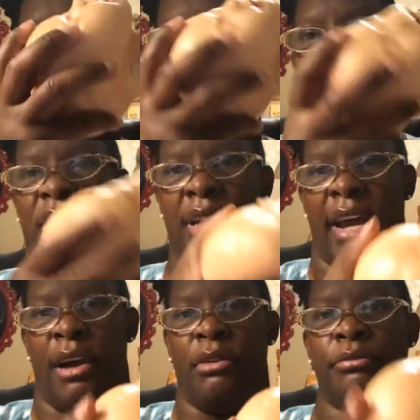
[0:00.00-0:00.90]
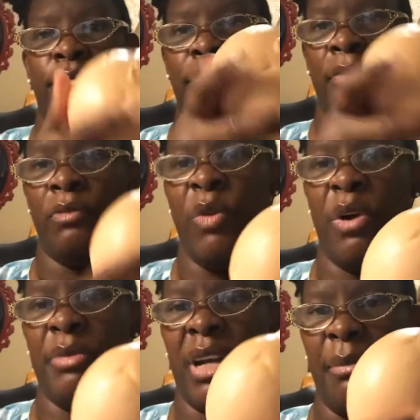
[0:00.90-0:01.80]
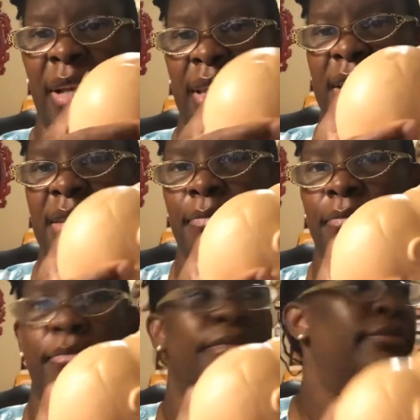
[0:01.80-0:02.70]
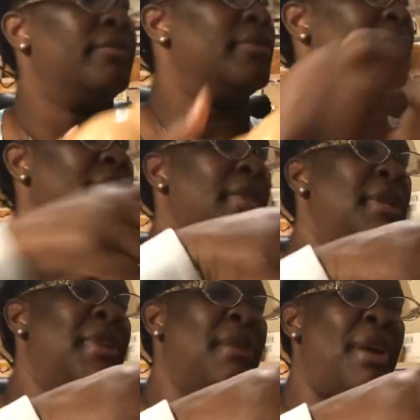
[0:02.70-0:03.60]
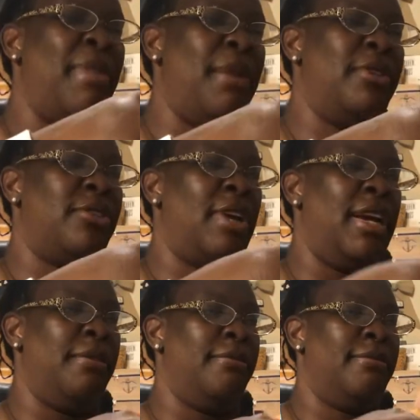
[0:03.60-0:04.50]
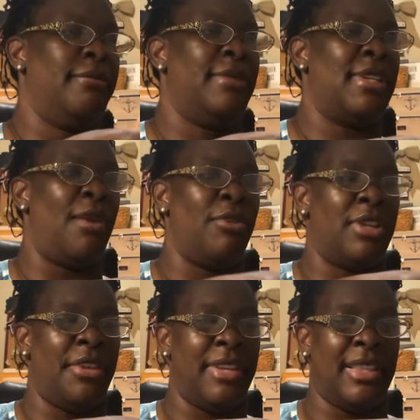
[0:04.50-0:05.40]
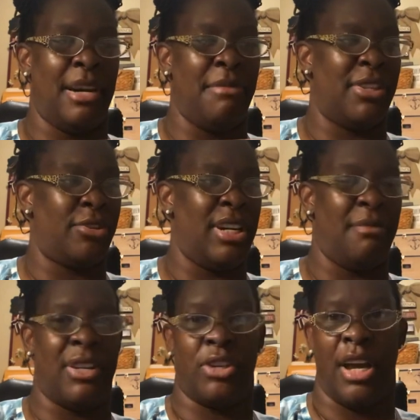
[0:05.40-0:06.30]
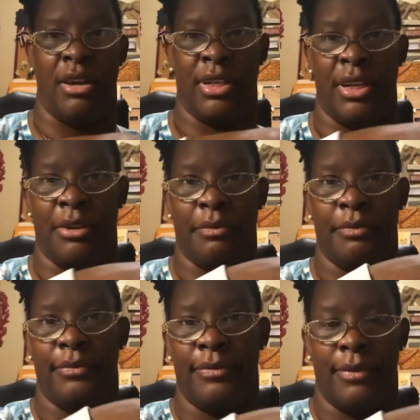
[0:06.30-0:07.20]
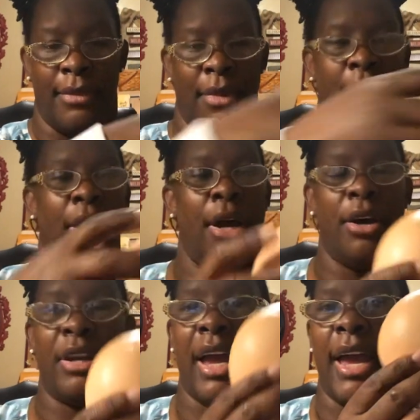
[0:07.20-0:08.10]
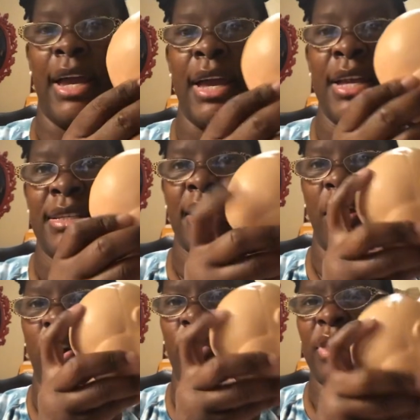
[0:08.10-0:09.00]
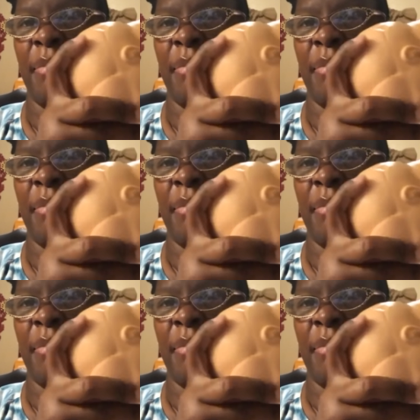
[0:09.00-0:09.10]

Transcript: coming down the birth canal, we want them to come like this. Let me get my baby straight. So I want y'all to think that I'm mistreating my child here. Okay,